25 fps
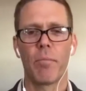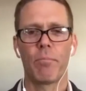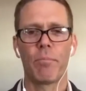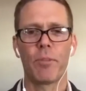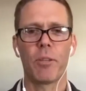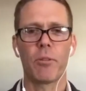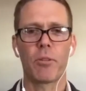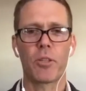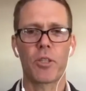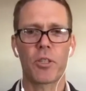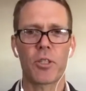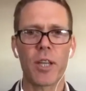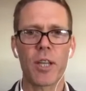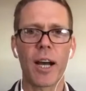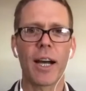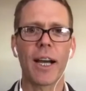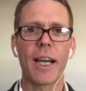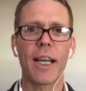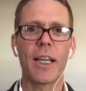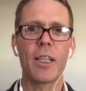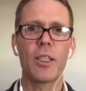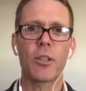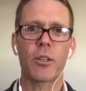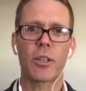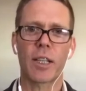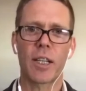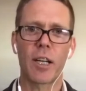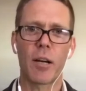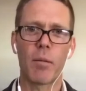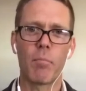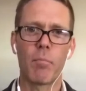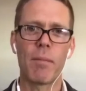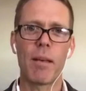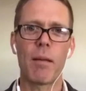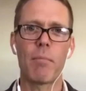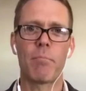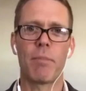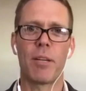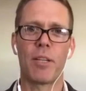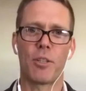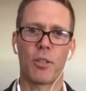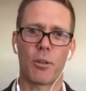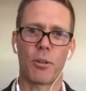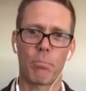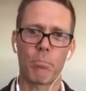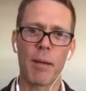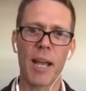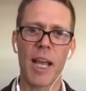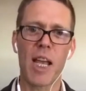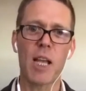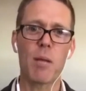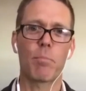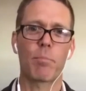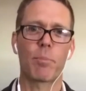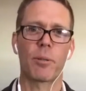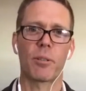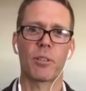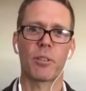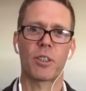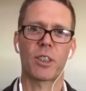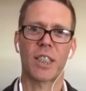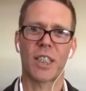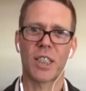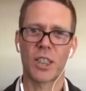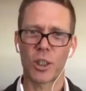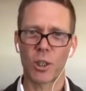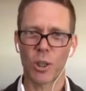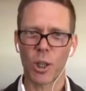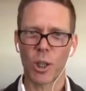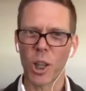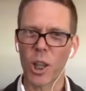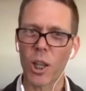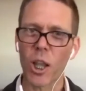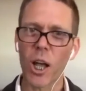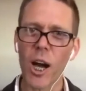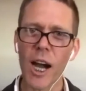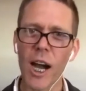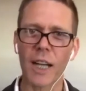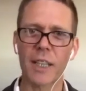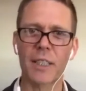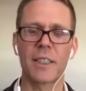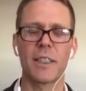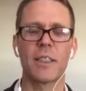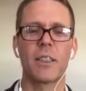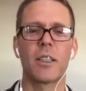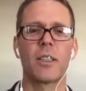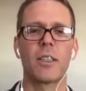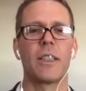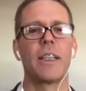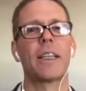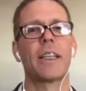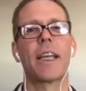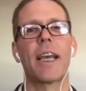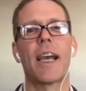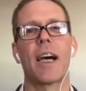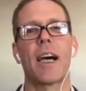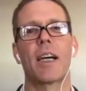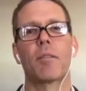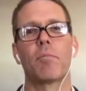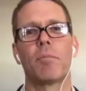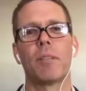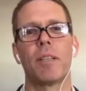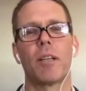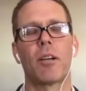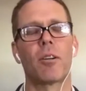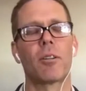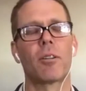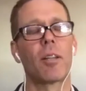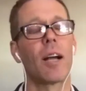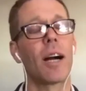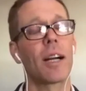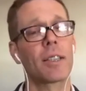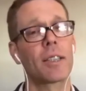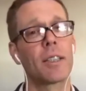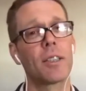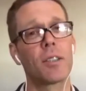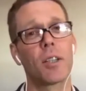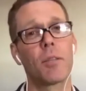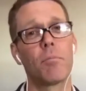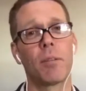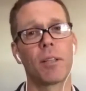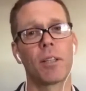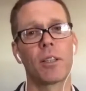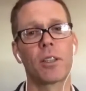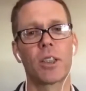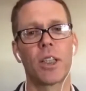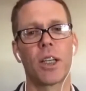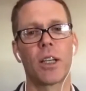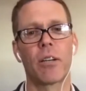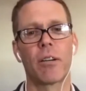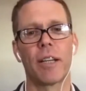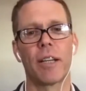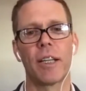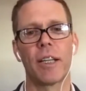you sign your commitment, your papers that you're locked into the academy or locked into the military